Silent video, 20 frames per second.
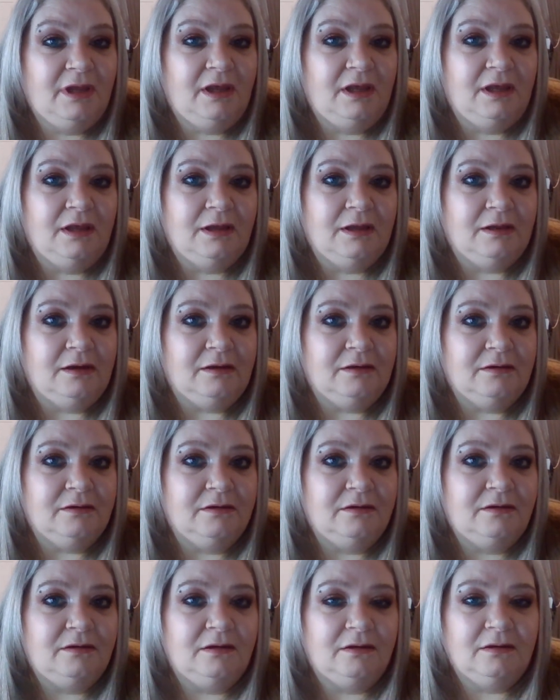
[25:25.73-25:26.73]

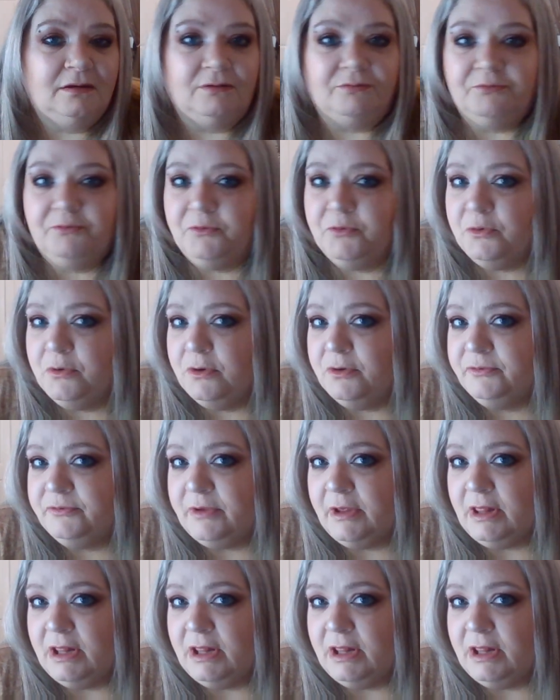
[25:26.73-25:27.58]
And, of course,